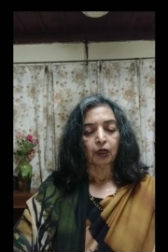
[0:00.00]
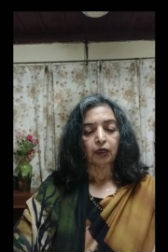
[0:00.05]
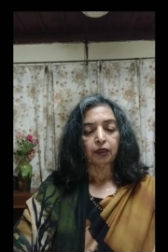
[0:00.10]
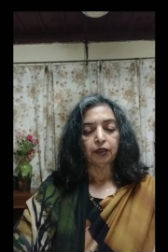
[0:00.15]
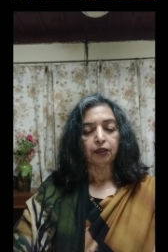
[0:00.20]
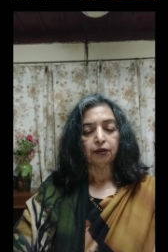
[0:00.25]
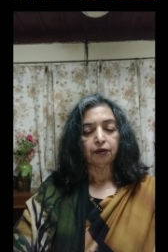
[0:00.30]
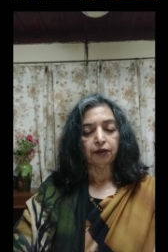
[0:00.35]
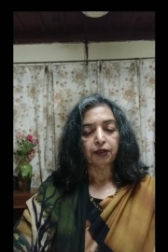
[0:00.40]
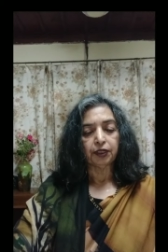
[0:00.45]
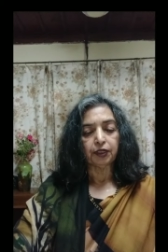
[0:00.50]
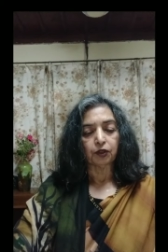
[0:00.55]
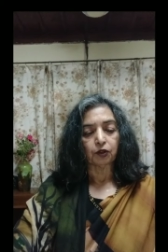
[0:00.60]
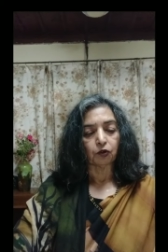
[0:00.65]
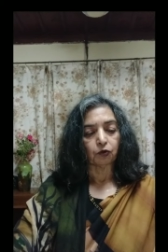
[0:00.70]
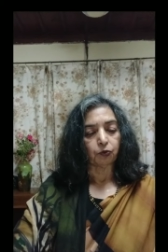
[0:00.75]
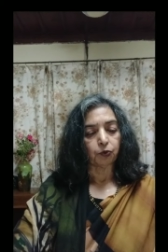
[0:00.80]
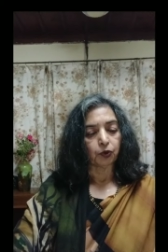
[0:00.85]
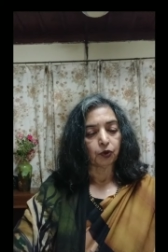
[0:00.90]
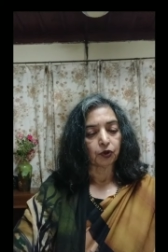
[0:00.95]
The Reader
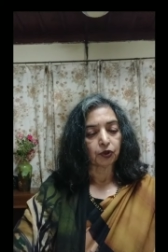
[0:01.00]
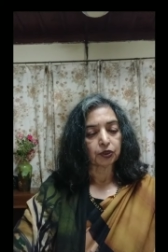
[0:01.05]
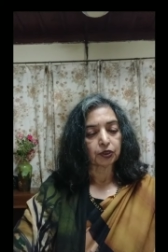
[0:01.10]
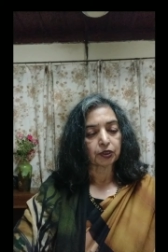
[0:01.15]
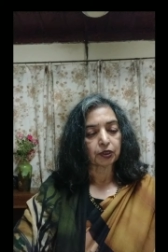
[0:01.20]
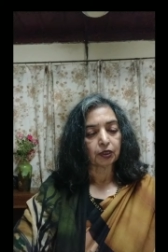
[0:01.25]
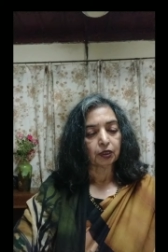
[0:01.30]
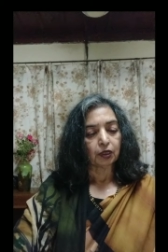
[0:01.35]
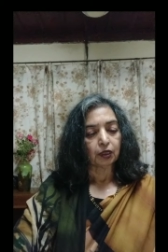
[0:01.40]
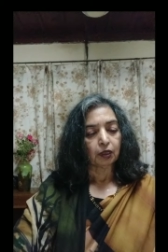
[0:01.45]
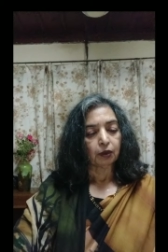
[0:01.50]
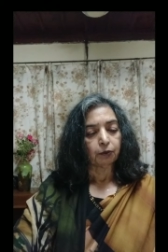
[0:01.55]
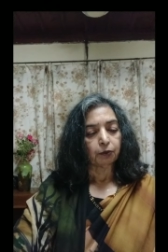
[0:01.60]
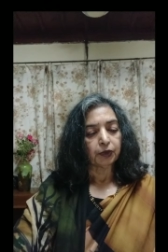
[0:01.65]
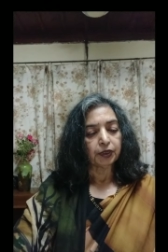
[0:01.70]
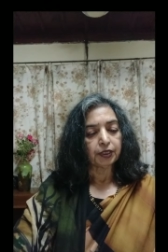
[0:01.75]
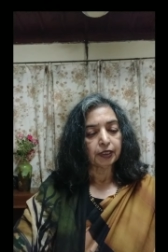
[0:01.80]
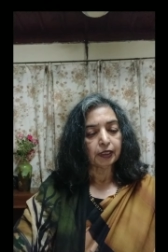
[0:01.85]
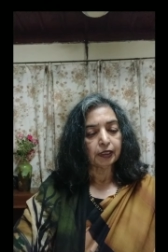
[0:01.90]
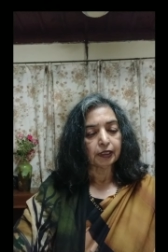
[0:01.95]
of Books
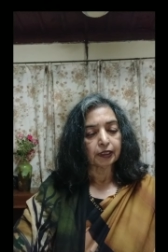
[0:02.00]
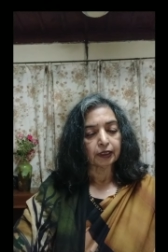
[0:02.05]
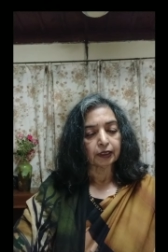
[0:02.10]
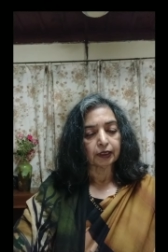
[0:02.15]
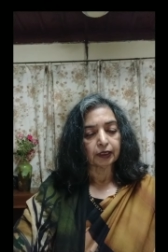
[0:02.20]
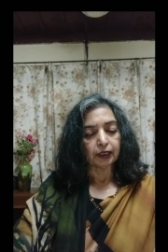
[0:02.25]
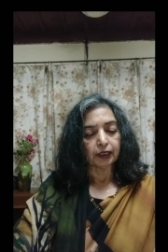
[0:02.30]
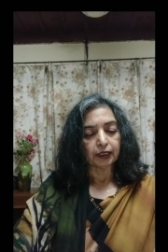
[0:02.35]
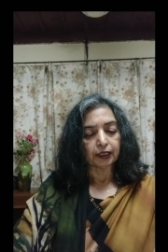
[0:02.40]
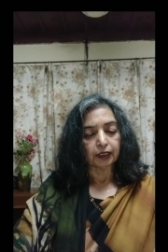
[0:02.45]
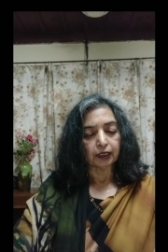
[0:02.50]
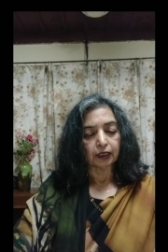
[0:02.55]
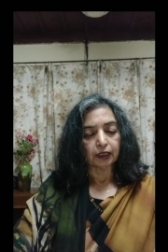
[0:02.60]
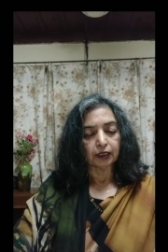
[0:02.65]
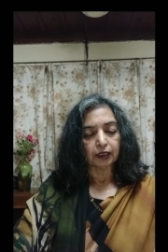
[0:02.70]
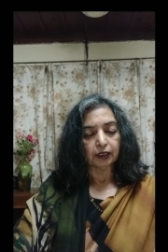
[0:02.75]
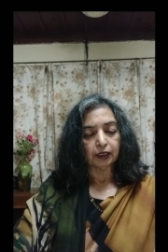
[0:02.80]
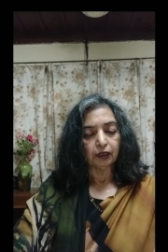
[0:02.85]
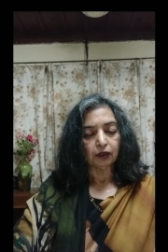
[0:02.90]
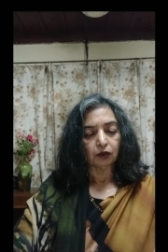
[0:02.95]
Matilda, a little
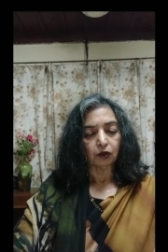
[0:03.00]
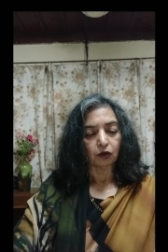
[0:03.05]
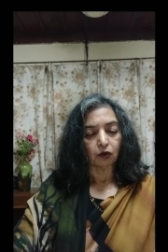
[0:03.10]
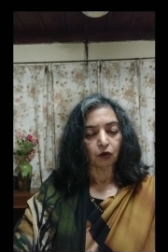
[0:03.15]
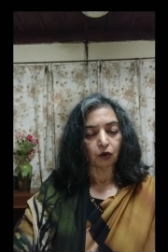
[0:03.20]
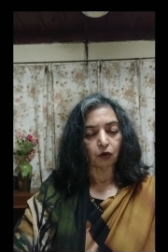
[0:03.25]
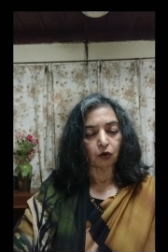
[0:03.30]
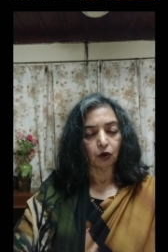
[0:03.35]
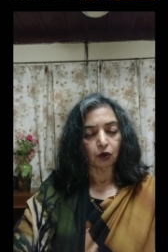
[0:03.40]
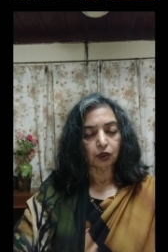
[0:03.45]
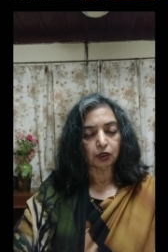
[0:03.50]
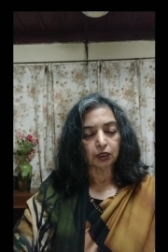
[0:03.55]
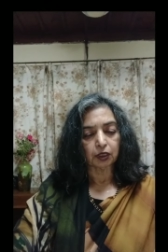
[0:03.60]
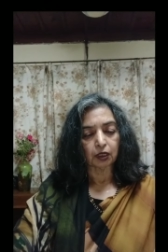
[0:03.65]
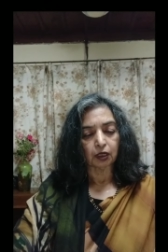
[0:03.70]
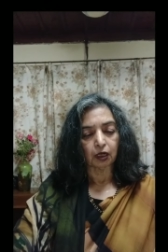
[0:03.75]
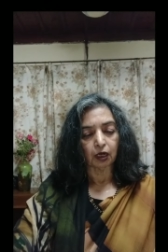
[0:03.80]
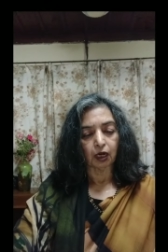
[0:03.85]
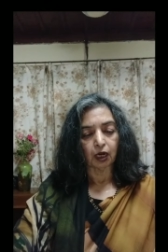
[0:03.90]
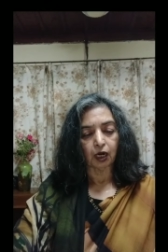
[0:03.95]
girl,
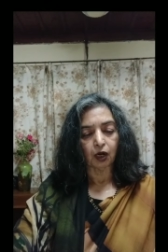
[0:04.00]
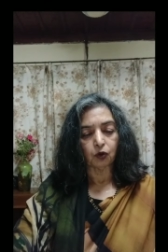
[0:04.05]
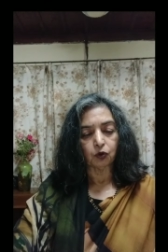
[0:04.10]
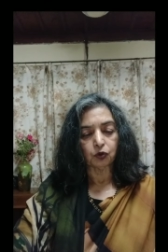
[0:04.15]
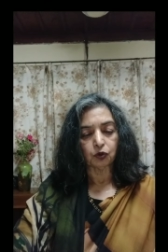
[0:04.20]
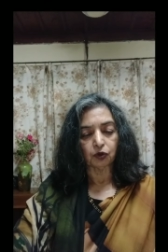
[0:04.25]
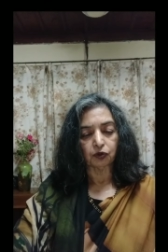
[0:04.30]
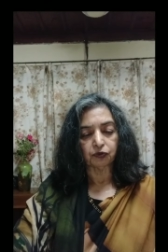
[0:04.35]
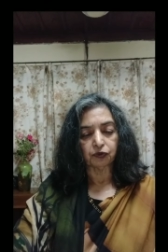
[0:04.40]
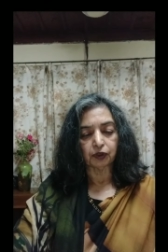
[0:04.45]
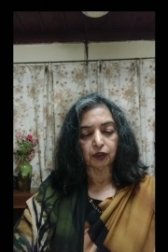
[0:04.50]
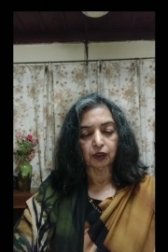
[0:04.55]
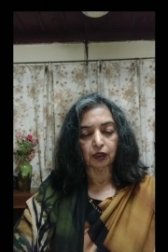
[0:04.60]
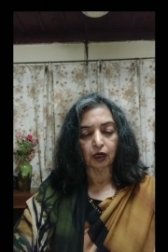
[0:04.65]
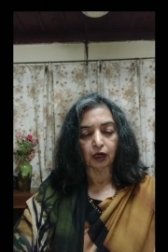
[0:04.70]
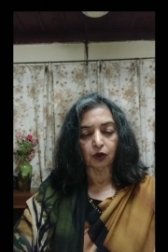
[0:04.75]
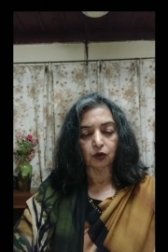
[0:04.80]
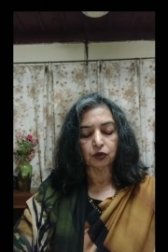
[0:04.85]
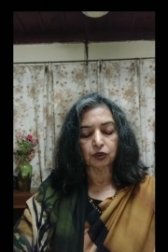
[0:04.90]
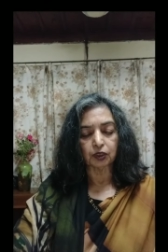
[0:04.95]
got out of her
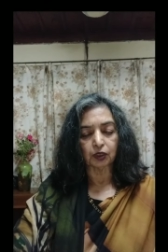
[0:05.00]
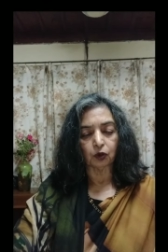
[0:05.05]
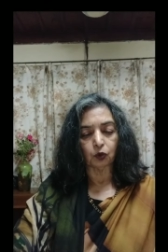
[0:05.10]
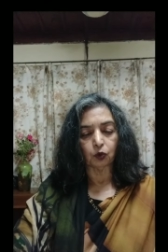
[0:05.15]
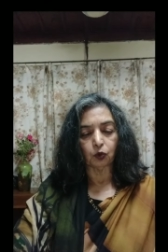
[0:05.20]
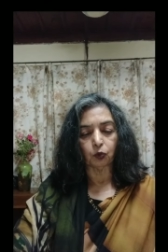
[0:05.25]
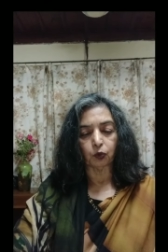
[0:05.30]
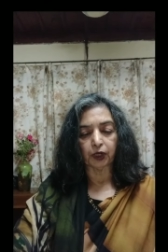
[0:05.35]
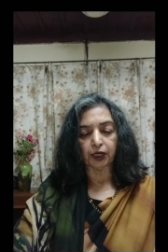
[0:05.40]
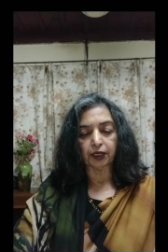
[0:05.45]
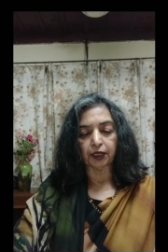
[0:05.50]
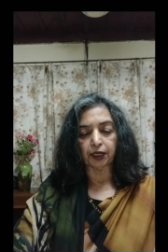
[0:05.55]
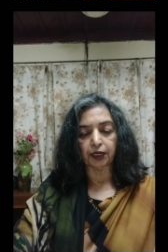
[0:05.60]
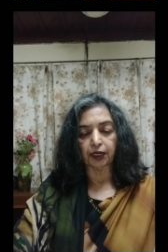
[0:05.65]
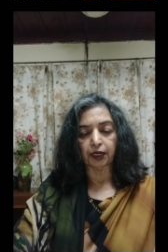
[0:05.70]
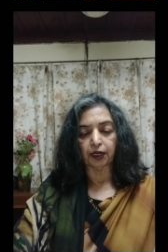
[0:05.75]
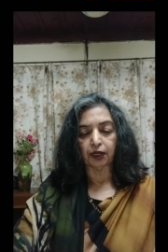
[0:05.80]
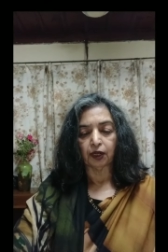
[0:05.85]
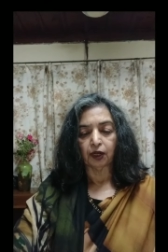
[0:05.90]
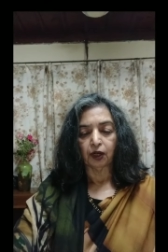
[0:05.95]
house alone one
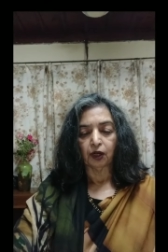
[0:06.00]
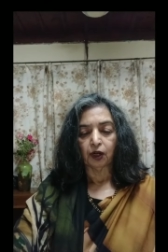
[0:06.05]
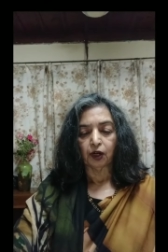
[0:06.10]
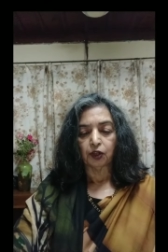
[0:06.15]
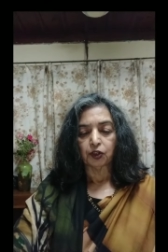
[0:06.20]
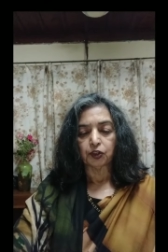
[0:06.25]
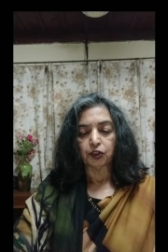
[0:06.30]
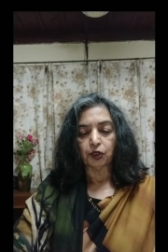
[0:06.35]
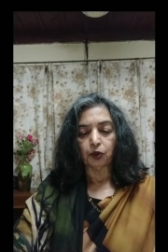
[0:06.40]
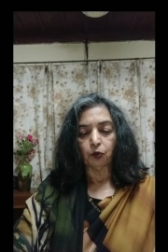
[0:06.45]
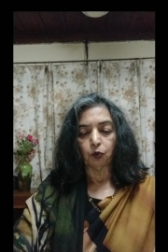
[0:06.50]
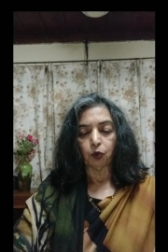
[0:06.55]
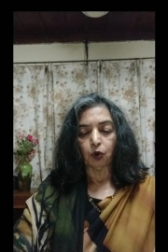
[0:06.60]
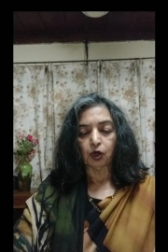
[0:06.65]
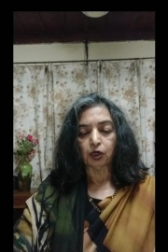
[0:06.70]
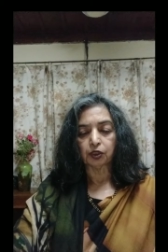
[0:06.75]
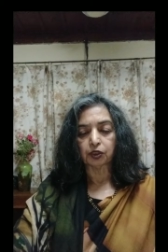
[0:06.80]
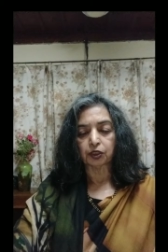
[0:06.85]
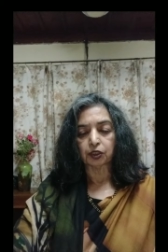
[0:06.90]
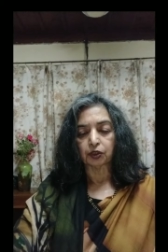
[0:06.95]
day. She
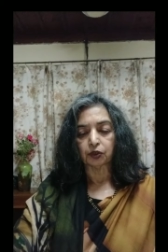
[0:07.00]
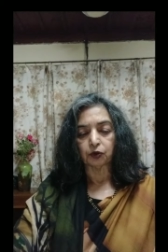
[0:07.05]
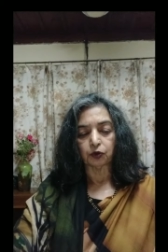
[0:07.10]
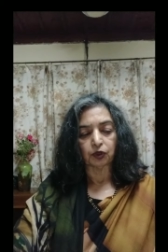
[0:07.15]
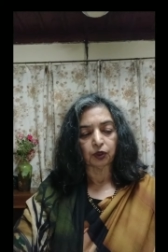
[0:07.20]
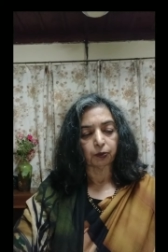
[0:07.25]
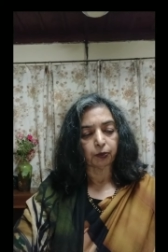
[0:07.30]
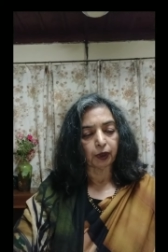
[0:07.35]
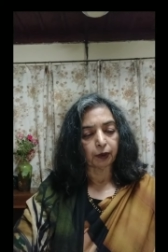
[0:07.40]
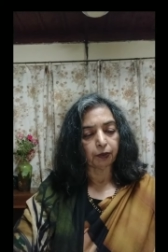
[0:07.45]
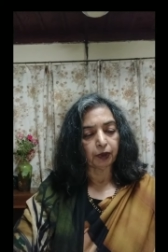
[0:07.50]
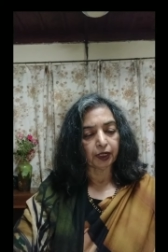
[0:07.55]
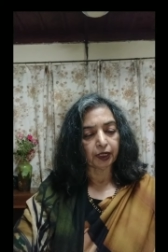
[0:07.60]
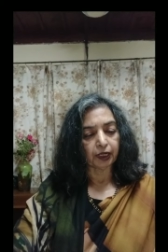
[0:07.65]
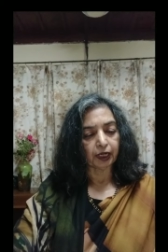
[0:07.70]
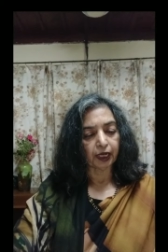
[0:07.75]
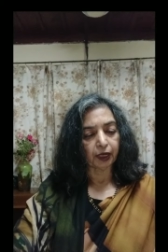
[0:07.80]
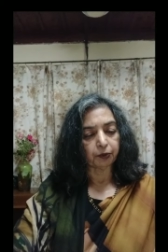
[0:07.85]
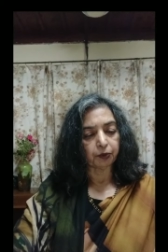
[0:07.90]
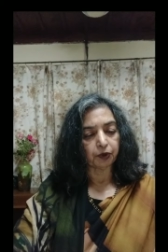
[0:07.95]
walked to the public
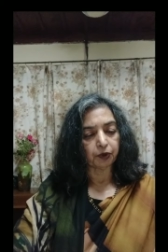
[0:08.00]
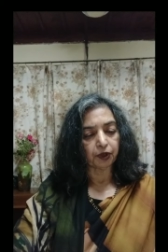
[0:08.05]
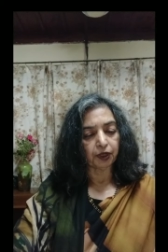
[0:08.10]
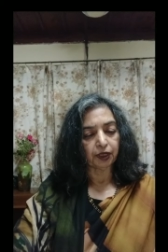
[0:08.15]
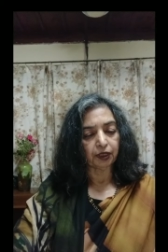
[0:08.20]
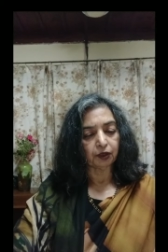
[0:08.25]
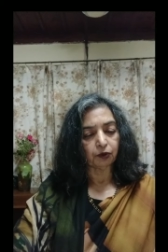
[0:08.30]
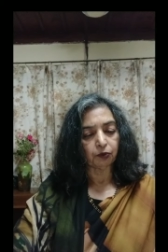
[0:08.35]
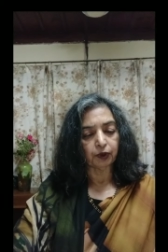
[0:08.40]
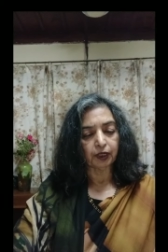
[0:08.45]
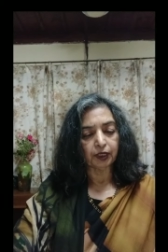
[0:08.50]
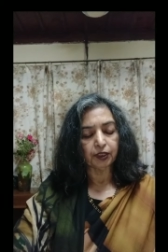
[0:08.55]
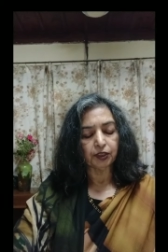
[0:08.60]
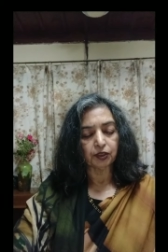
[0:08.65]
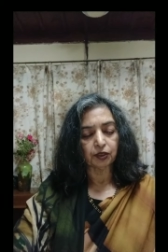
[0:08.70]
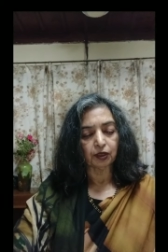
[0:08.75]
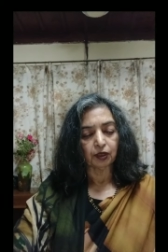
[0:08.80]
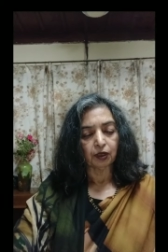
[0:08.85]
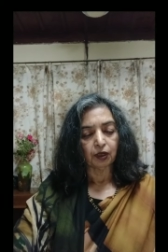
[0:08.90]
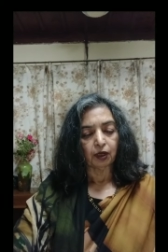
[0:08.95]
library in the
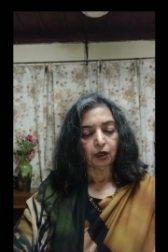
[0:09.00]
village.